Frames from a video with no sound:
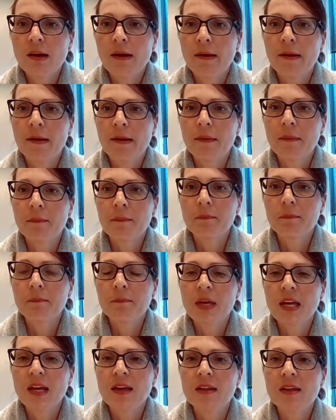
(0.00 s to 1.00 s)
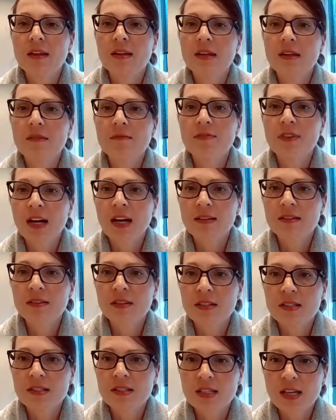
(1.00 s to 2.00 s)
Um, and in fact, in
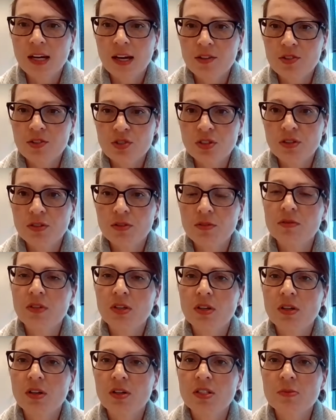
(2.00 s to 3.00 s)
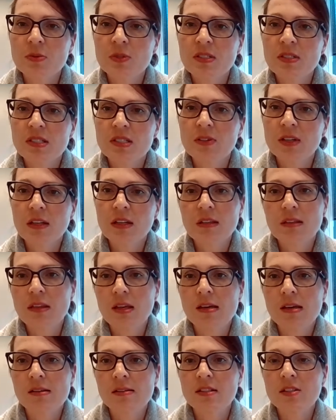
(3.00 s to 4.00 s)
the statute, there are specific
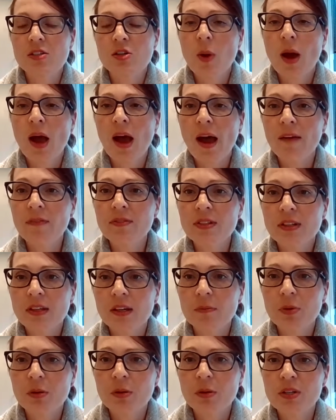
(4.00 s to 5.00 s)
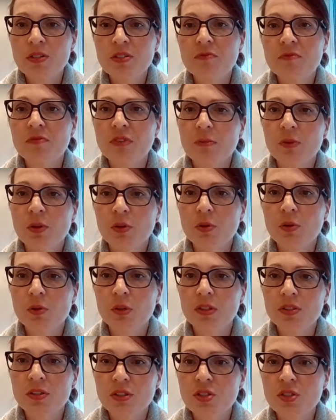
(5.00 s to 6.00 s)
things that you have to get permission from the
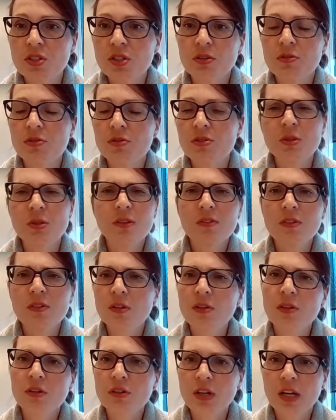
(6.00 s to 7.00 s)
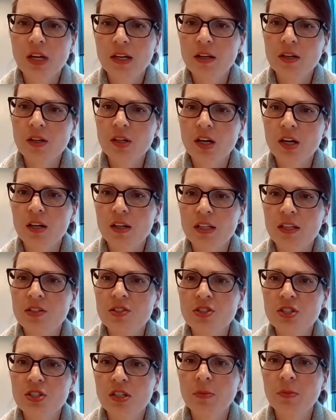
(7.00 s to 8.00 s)
court to do. So even though you're granted a
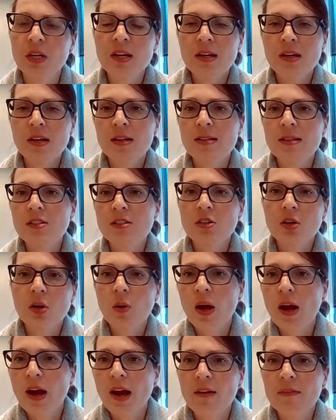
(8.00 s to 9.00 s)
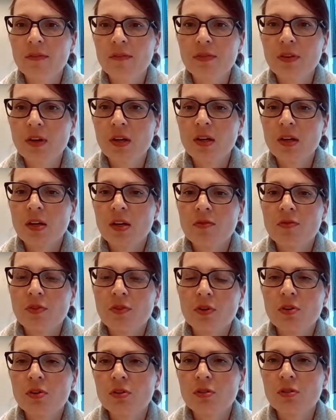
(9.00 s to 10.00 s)
guardianship, you don't have
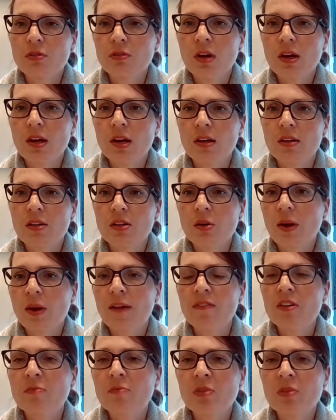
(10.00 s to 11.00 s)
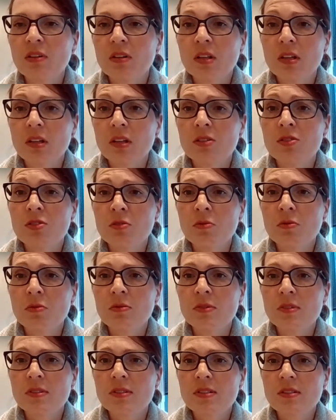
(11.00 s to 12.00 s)
full, uh, you don't the ability to do
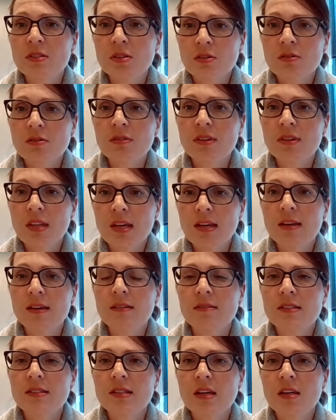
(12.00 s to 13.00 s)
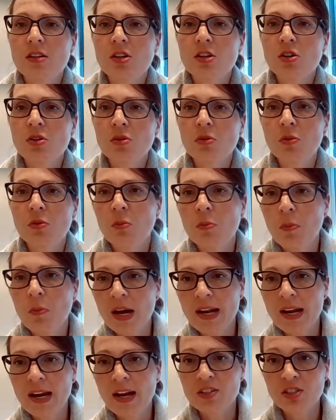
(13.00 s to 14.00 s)
certain things that you
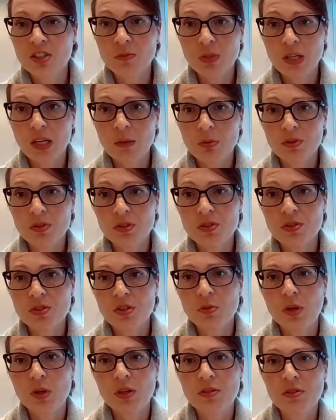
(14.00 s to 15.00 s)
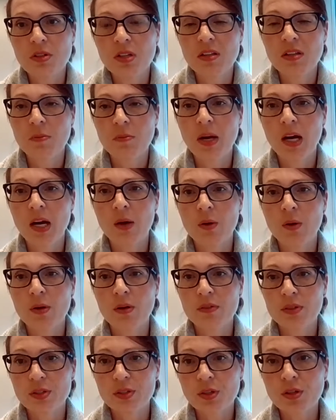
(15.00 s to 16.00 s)
might actually be able to do underneath a power
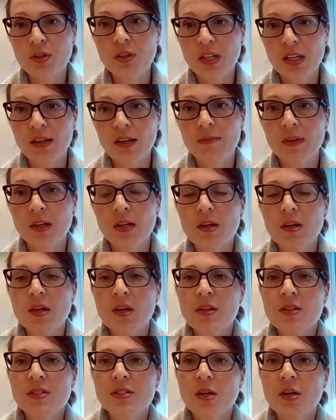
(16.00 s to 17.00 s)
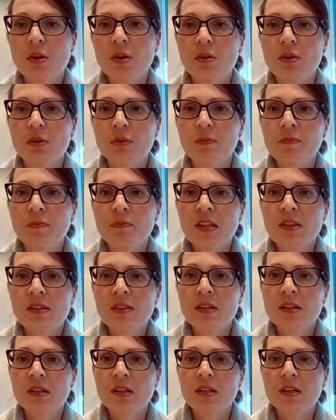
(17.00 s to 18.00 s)
of attorney. So
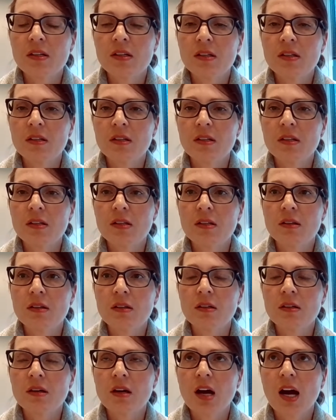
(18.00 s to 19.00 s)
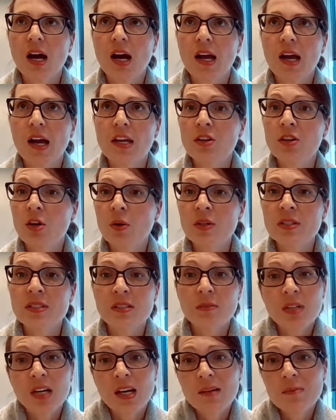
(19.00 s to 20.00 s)
the, I, you know, and
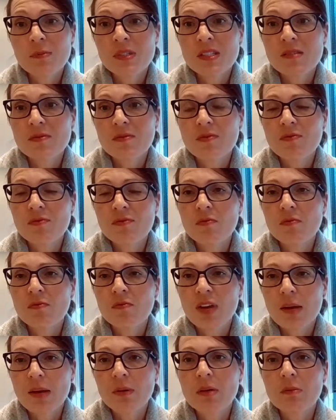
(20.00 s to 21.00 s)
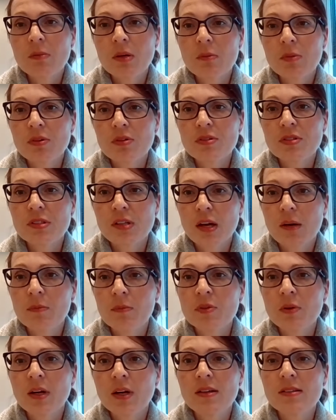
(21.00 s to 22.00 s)
sometimes family members
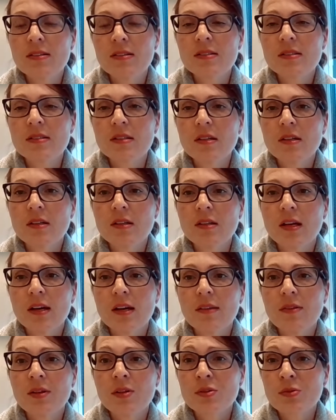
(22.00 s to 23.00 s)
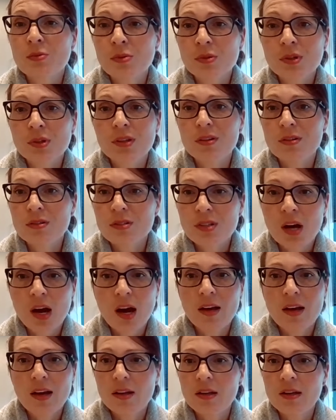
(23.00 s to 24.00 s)
come to us and there's really, there's
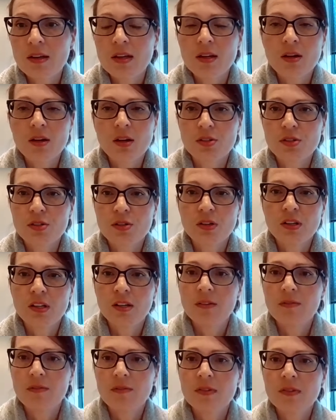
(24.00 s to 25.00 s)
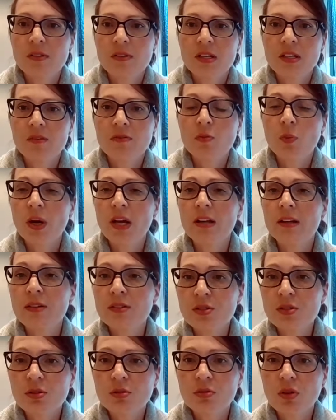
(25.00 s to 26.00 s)
not an alternative. They've
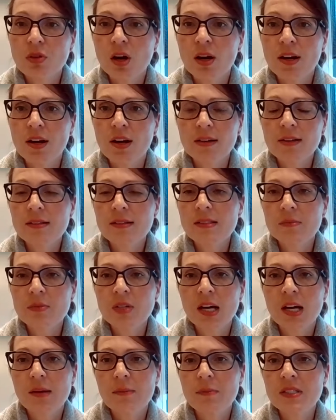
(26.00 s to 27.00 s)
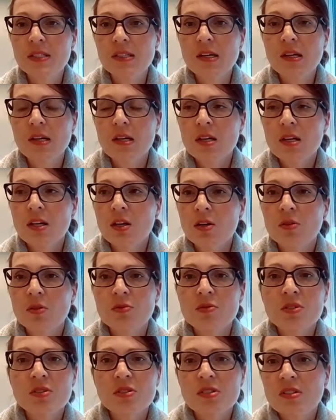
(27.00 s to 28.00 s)
waited too long. Sometimes, you
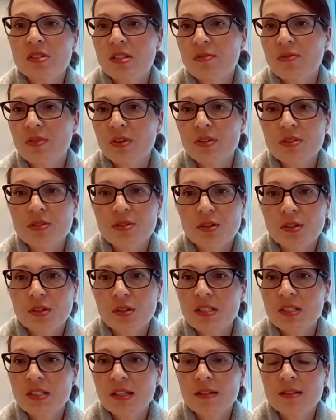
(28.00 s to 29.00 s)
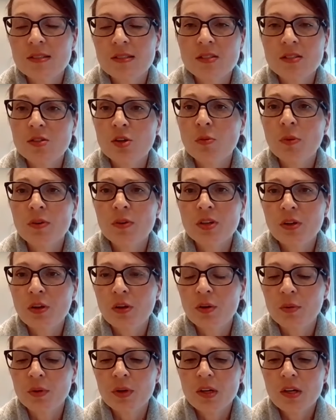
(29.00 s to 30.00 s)
know, different circumstances, no, you
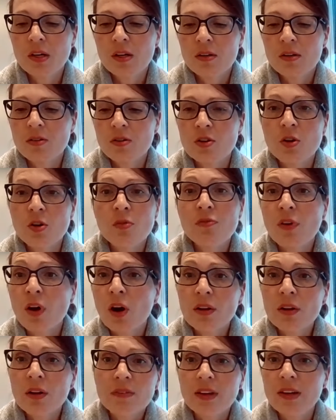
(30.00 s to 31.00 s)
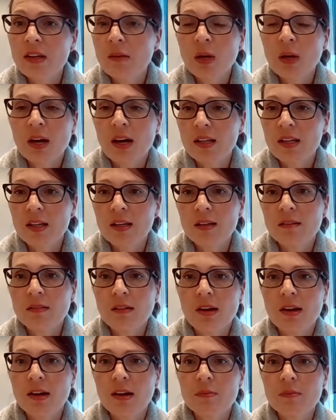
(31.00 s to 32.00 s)
know, no fault of anybody.
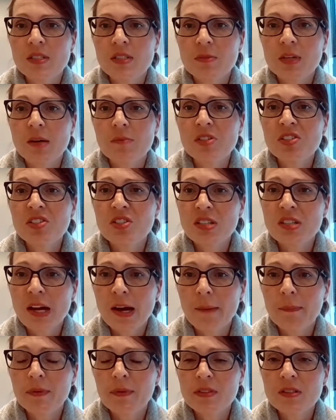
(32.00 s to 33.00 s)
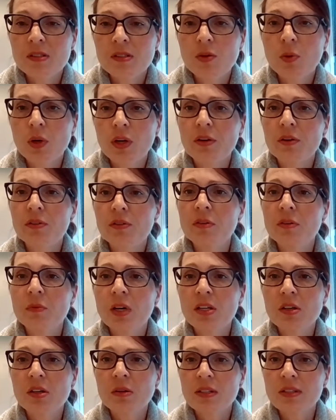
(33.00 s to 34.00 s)
Um, sometimes it just happens quicker than
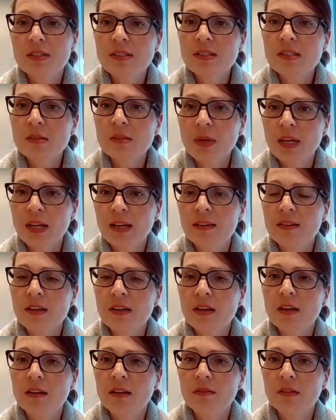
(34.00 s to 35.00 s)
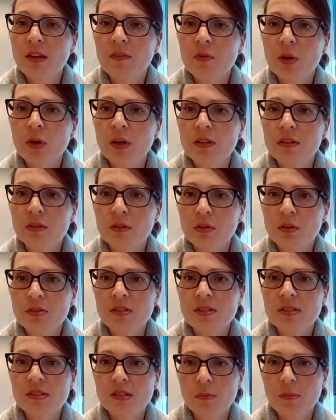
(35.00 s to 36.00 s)
what you anticipate that a loved one
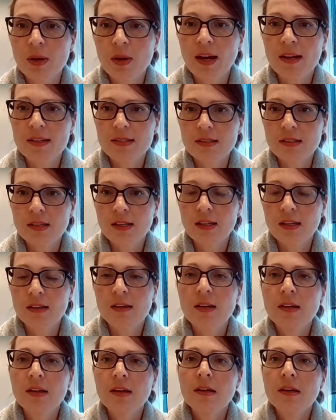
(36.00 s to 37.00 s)
loses capacity.